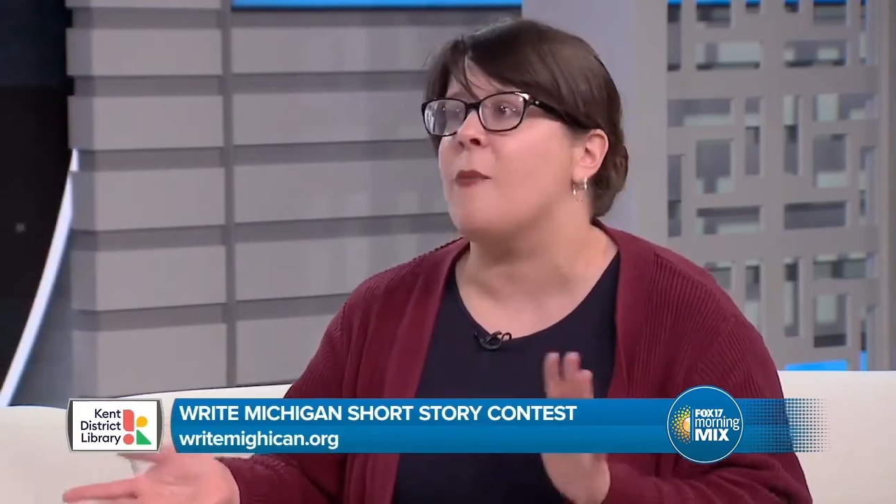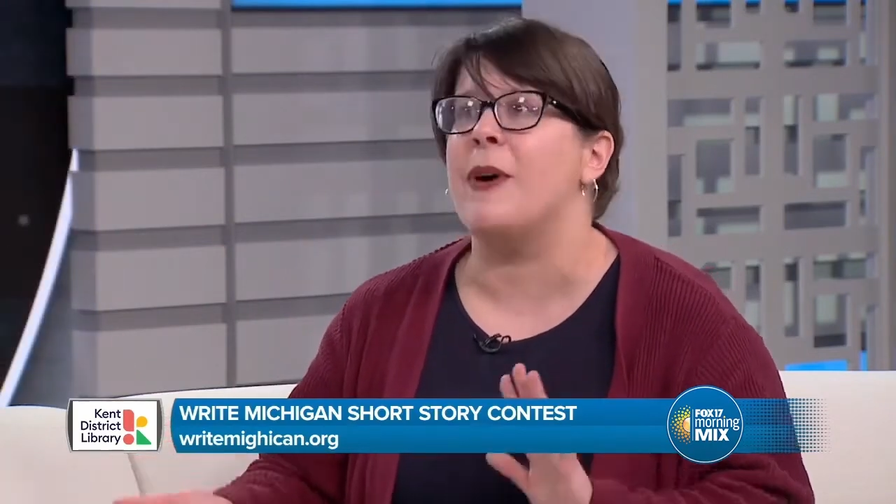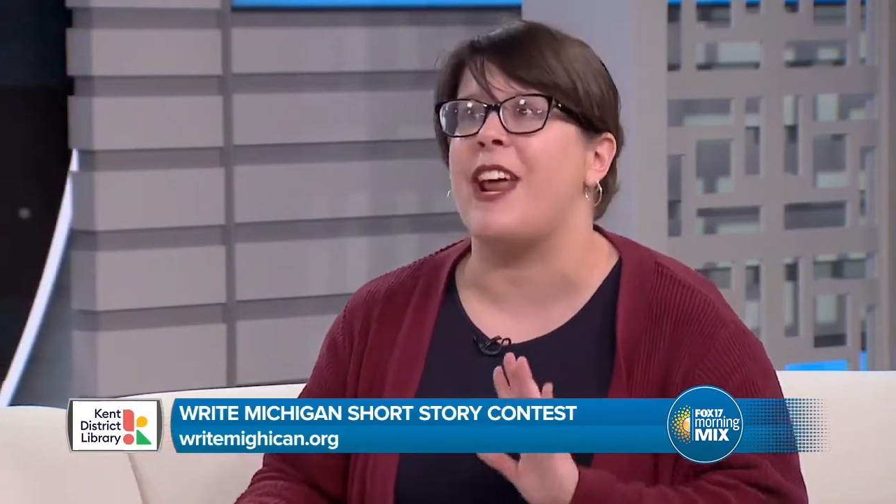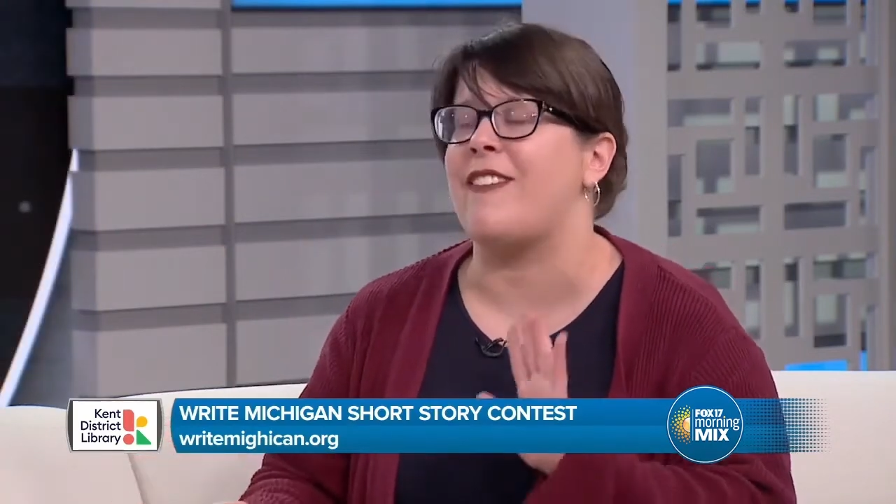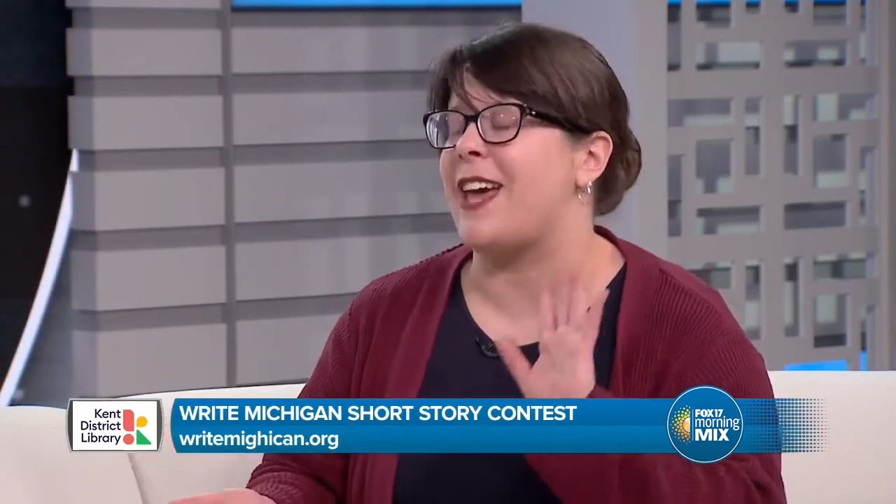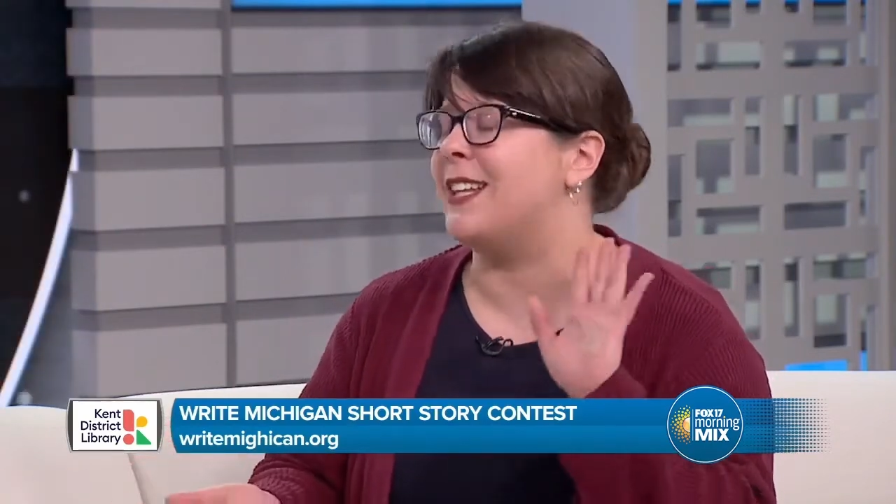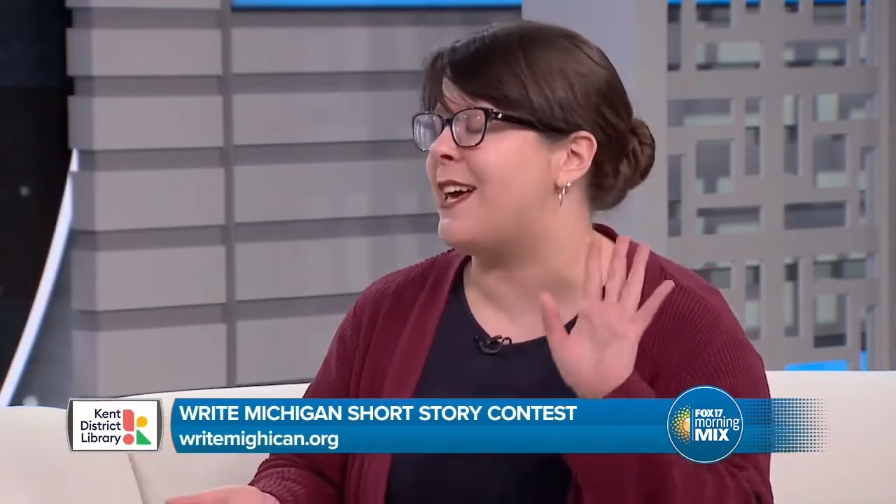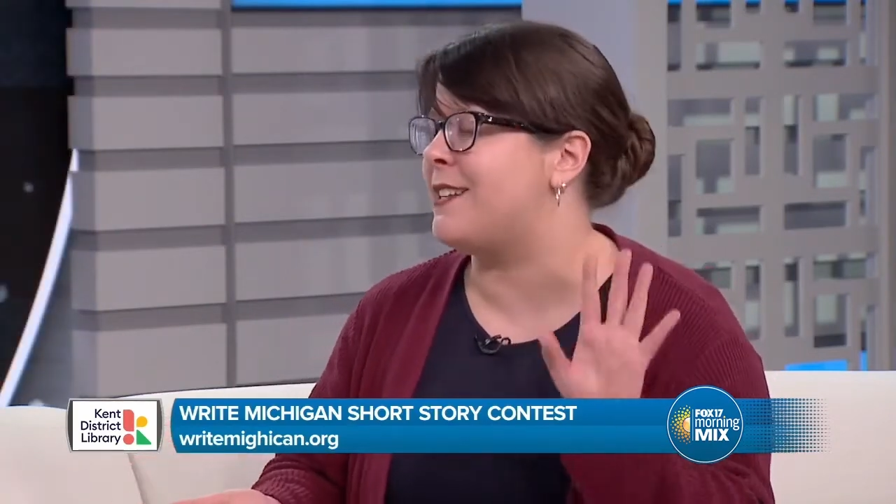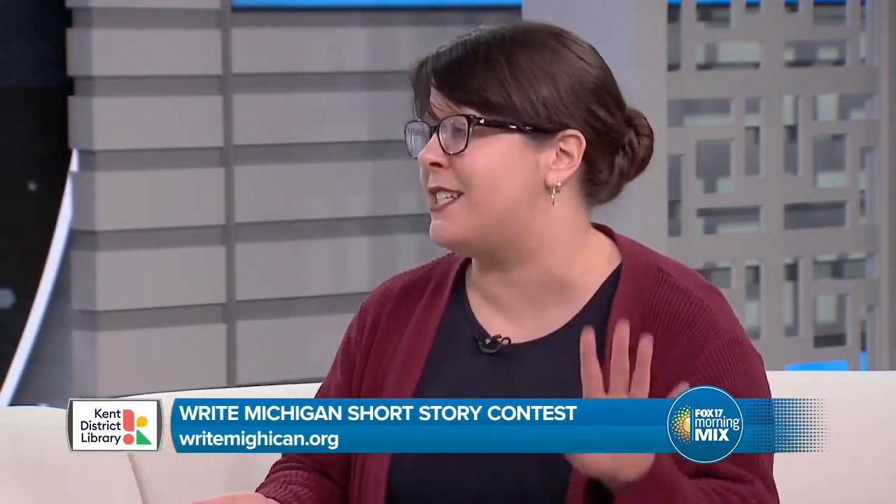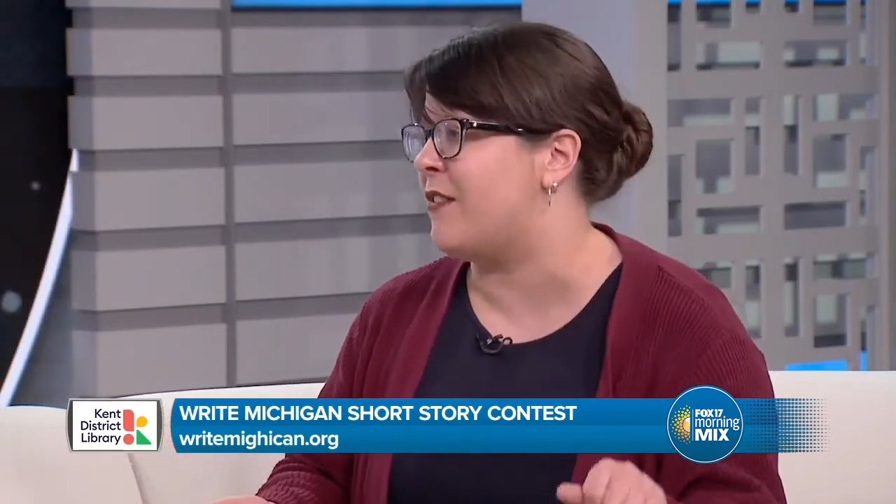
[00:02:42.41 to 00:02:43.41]
but I've got a
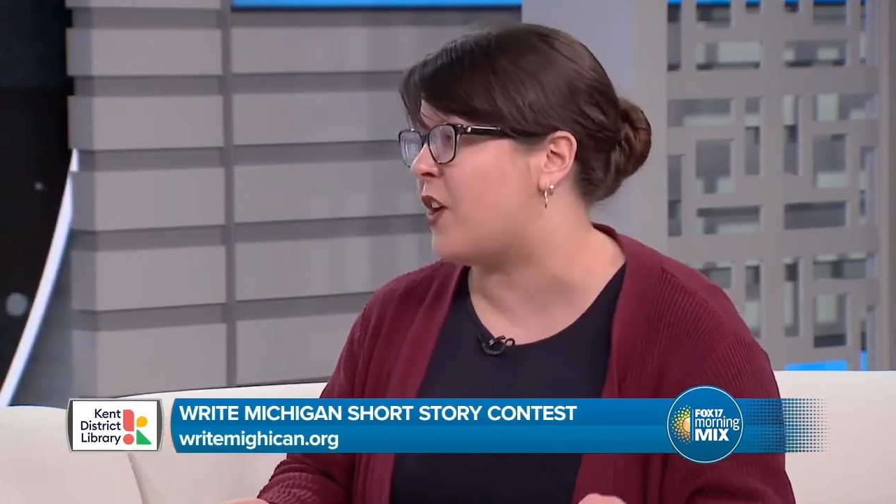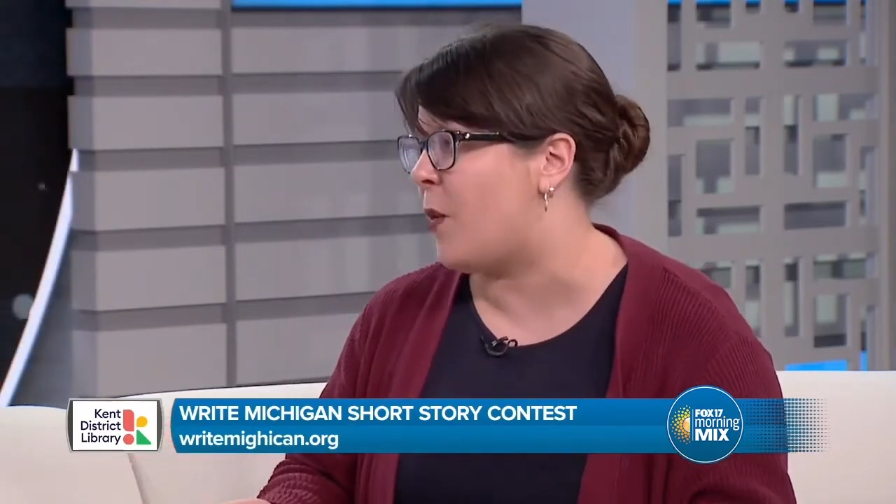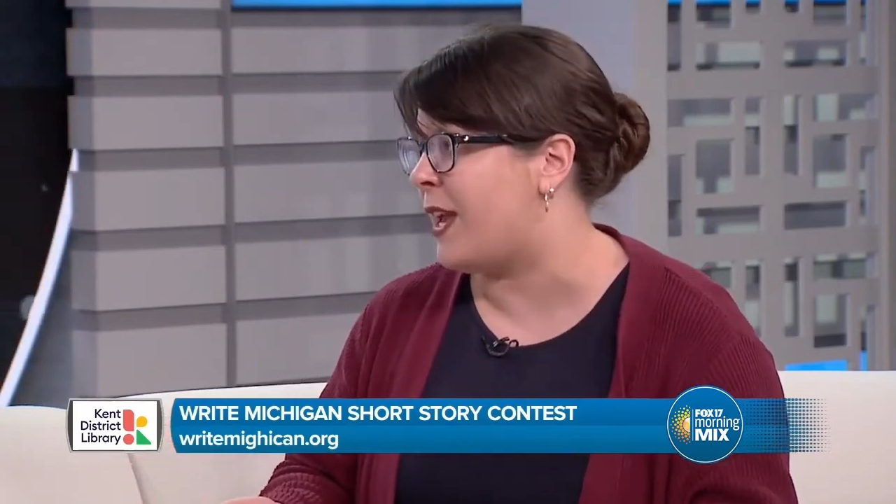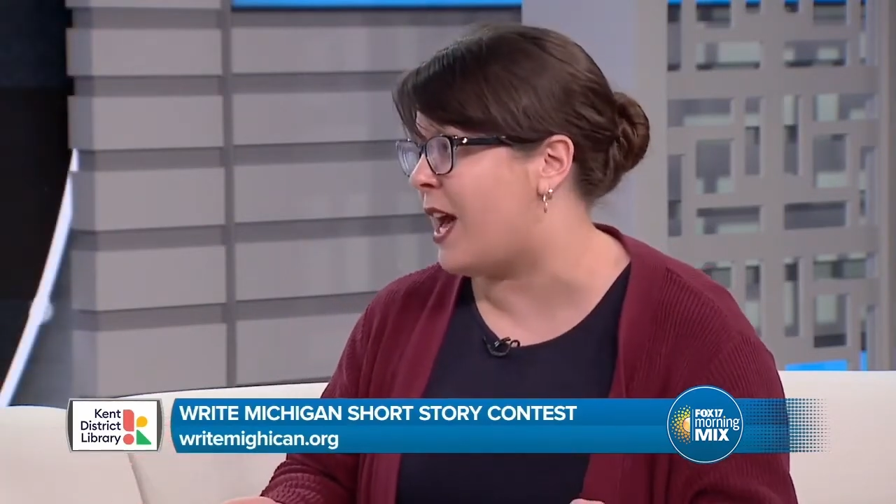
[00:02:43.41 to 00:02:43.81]
lot of stuff going